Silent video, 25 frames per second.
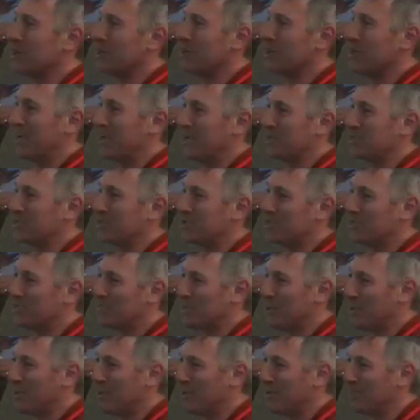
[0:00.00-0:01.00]
on Ashes of
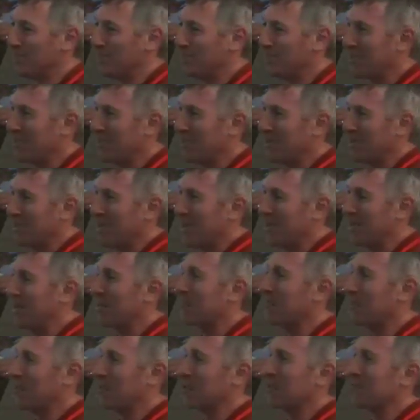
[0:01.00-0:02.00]
Time, mm-hmm. and I
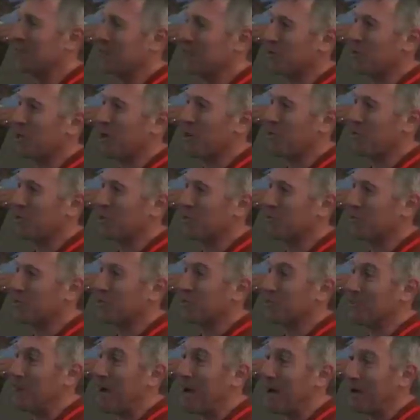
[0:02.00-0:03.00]
finally figured out what it was
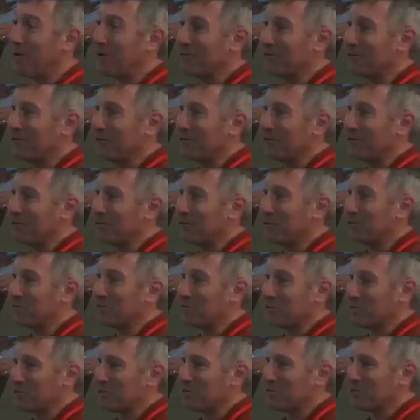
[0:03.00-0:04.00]
about, mm-hmm. which
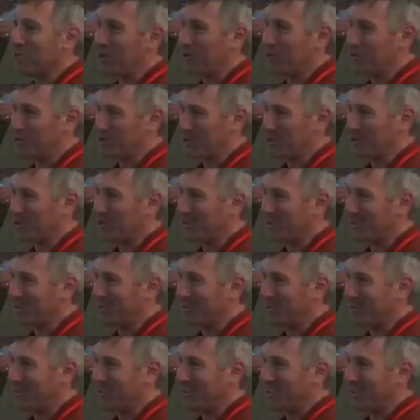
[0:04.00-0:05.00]
was nostalgia.
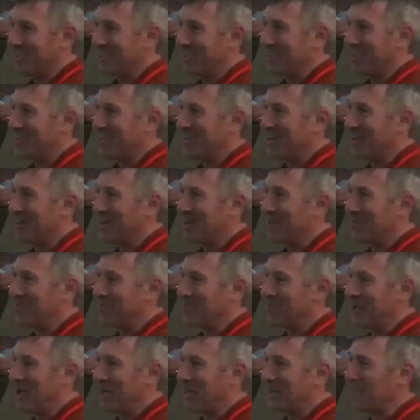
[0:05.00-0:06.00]
Mm-hmm.
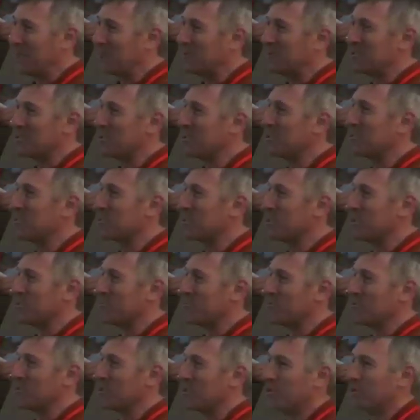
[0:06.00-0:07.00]
And I'd been teaching it
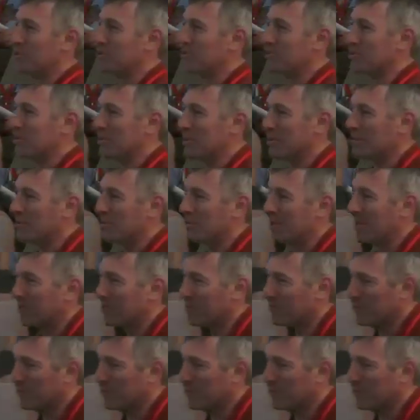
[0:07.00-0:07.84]
for years, and I could never